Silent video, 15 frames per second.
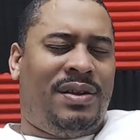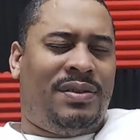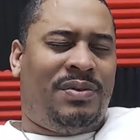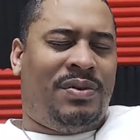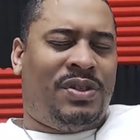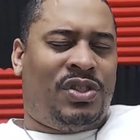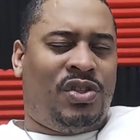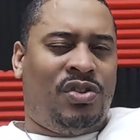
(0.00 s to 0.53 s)

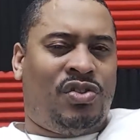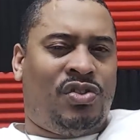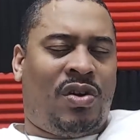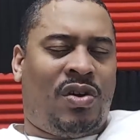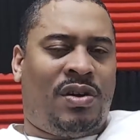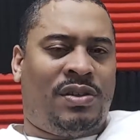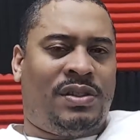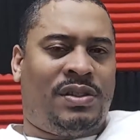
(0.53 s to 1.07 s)
with 2
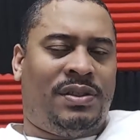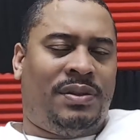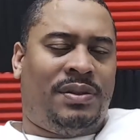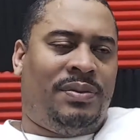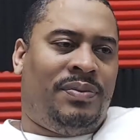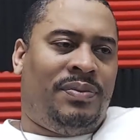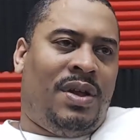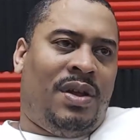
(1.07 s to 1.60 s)
draws,
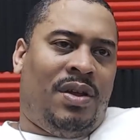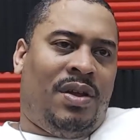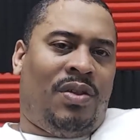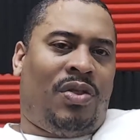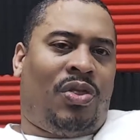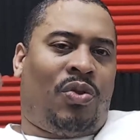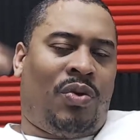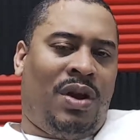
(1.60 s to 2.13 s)

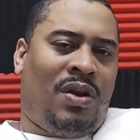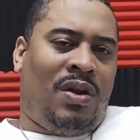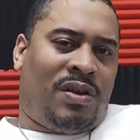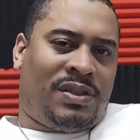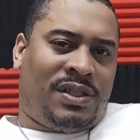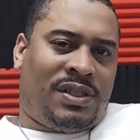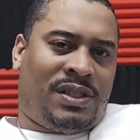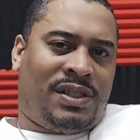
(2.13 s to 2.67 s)
3
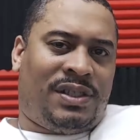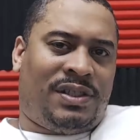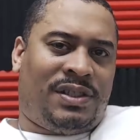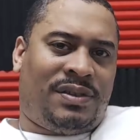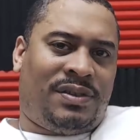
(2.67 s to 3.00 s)
losses.